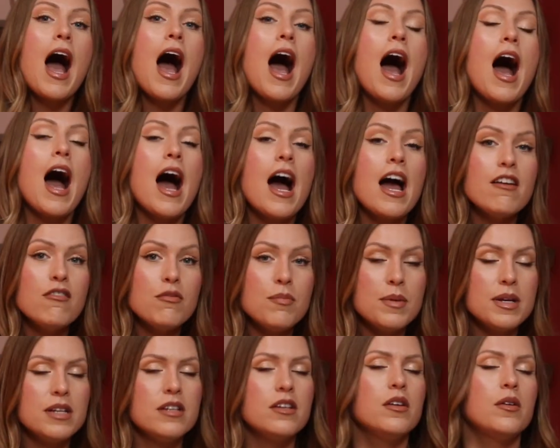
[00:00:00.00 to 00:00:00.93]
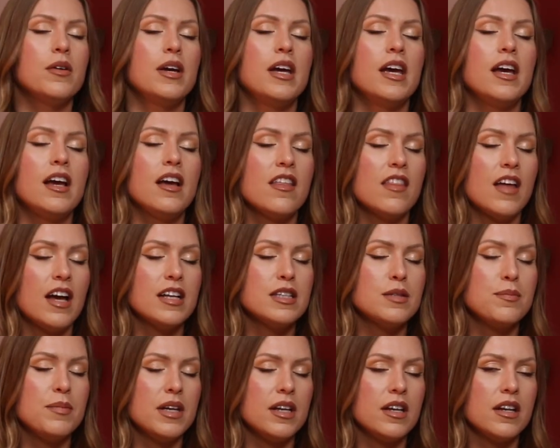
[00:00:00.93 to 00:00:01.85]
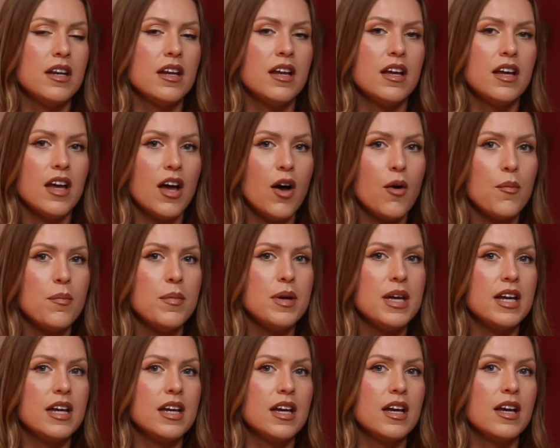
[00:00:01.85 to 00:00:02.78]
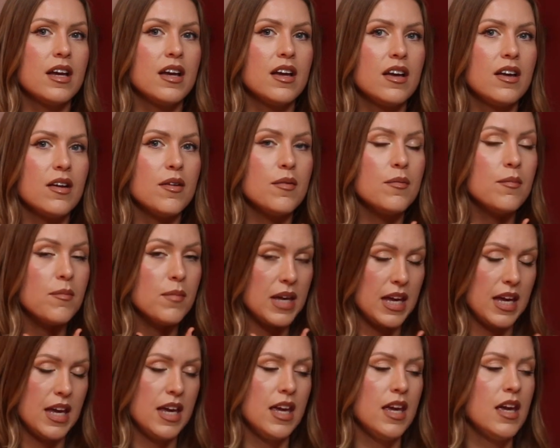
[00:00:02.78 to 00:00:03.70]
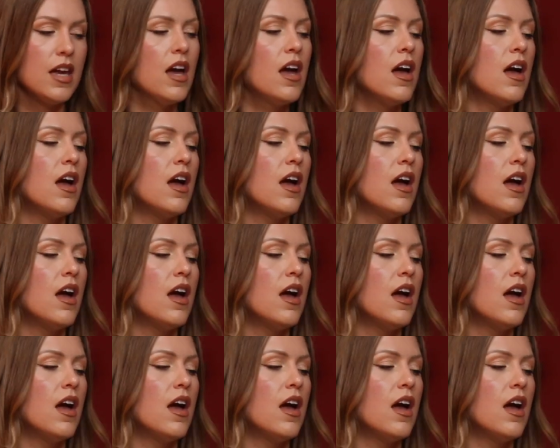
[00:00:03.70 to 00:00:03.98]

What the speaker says: I've been doing that's been helping me.